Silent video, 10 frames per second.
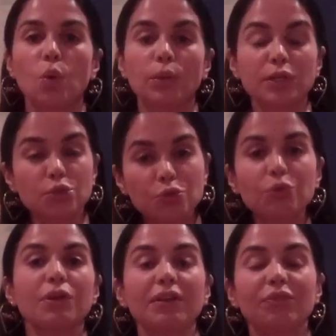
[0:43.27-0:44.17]
we
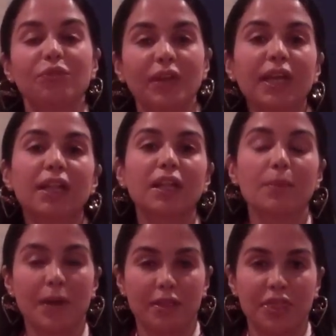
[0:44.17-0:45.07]
truly feel
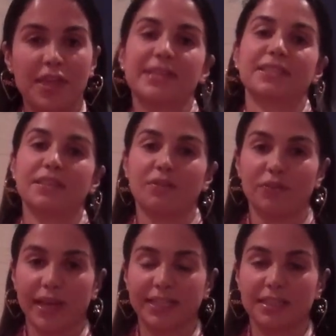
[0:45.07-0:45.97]
about things that
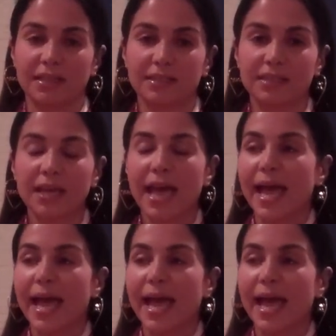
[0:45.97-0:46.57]
affect us.